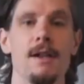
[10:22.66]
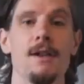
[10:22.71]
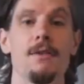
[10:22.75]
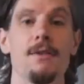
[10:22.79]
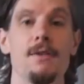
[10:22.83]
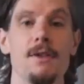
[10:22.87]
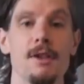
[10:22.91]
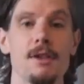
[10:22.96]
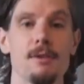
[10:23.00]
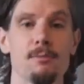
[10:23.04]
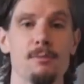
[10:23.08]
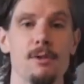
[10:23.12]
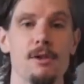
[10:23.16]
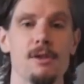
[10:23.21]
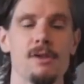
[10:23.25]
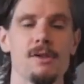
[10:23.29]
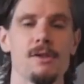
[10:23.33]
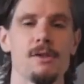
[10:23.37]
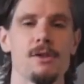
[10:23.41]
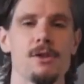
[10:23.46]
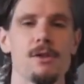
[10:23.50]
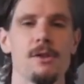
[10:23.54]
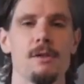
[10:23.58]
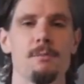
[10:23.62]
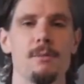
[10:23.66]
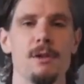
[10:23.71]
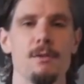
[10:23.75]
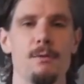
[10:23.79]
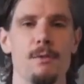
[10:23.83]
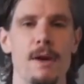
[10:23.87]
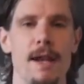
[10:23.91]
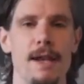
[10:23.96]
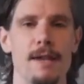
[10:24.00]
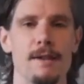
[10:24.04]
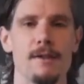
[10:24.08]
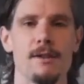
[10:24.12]
This person should be
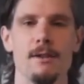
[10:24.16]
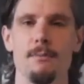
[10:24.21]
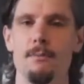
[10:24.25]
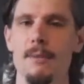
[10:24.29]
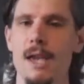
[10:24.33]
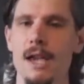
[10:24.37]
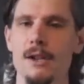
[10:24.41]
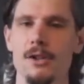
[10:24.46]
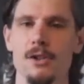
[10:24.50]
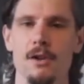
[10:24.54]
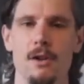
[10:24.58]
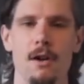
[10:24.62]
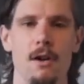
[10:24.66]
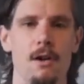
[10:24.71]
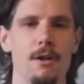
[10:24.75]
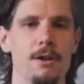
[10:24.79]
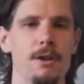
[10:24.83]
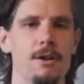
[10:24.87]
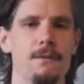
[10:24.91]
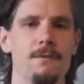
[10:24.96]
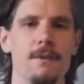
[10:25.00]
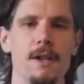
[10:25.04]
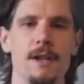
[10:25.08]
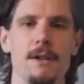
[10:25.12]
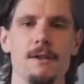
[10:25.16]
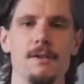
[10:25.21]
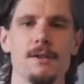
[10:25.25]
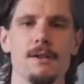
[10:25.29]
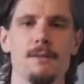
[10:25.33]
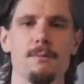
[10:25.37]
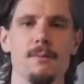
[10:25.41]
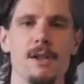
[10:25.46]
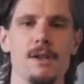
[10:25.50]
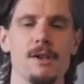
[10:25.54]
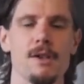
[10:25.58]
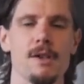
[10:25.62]
ready to make sure all your video
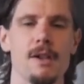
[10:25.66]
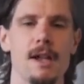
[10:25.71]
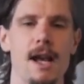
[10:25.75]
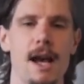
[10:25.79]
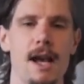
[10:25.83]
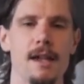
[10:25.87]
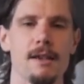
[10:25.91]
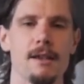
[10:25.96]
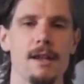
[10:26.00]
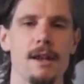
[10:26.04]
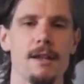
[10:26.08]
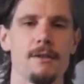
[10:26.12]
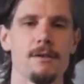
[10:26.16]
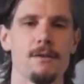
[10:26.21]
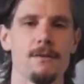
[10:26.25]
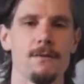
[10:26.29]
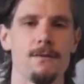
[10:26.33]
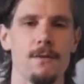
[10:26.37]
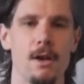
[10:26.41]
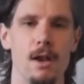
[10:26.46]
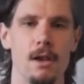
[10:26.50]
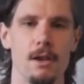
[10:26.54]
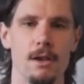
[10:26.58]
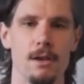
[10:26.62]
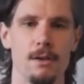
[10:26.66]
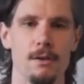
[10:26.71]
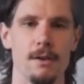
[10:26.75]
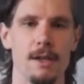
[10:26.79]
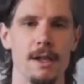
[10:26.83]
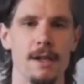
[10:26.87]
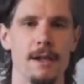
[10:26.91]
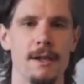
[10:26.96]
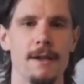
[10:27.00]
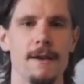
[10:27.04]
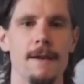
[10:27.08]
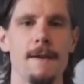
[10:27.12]
submission guidelines are followed
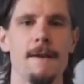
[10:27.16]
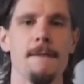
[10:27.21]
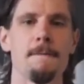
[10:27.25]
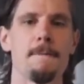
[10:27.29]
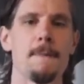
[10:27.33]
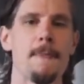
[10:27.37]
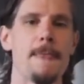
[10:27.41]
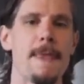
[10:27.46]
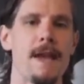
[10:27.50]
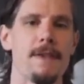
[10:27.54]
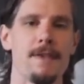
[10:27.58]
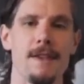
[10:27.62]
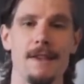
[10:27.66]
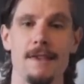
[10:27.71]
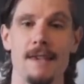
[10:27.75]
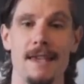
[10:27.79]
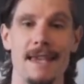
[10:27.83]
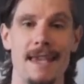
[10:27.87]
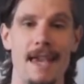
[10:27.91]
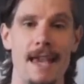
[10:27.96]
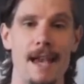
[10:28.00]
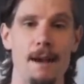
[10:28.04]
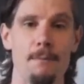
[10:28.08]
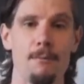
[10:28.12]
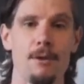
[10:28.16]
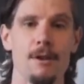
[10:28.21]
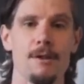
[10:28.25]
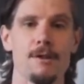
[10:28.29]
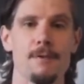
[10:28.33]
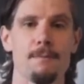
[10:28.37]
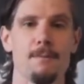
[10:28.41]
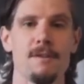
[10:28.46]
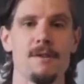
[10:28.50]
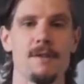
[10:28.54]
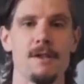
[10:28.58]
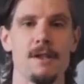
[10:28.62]
and that the camera
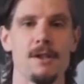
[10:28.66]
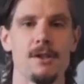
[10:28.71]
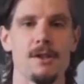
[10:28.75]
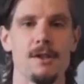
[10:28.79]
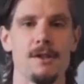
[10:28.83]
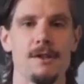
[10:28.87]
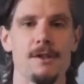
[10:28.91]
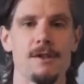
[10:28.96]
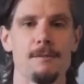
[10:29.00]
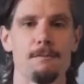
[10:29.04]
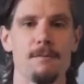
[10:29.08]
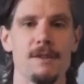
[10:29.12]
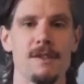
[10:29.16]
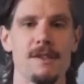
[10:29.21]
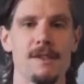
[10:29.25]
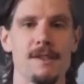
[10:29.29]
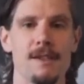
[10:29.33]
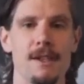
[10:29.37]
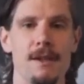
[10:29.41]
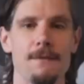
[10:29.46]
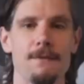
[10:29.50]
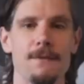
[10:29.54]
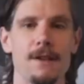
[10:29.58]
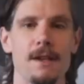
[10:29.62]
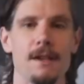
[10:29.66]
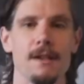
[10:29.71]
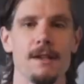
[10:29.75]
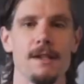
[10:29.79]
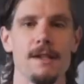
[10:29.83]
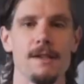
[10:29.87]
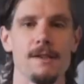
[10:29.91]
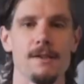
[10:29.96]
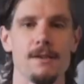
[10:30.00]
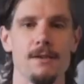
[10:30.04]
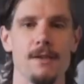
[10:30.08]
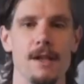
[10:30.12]
is positioned
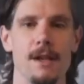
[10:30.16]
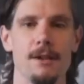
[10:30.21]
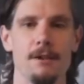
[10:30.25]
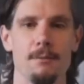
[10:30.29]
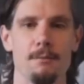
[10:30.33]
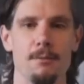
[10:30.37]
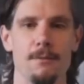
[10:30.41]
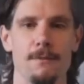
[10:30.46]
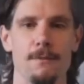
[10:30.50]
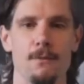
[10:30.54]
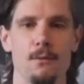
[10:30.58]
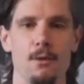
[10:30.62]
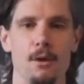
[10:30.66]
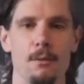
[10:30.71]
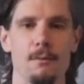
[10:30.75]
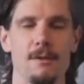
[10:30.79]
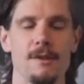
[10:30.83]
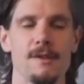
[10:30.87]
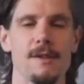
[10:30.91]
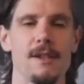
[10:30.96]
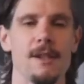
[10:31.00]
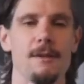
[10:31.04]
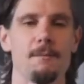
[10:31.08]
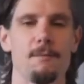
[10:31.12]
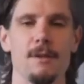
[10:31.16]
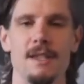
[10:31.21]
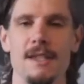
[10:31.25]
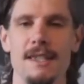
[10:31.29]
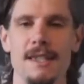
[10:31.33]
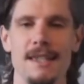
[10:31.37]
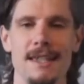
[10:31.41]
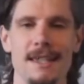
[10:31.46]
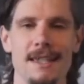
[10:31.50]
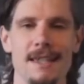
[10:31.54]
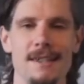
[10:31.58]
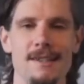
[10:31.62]
specifically so that your performance can be
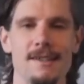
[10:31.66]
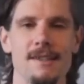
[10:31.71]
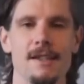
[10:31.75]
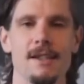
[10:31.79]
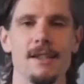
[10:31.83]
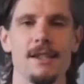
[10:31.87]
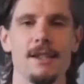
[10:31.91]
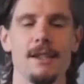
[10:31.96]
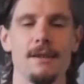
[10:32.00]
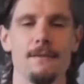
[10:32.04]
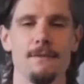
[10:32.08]
easily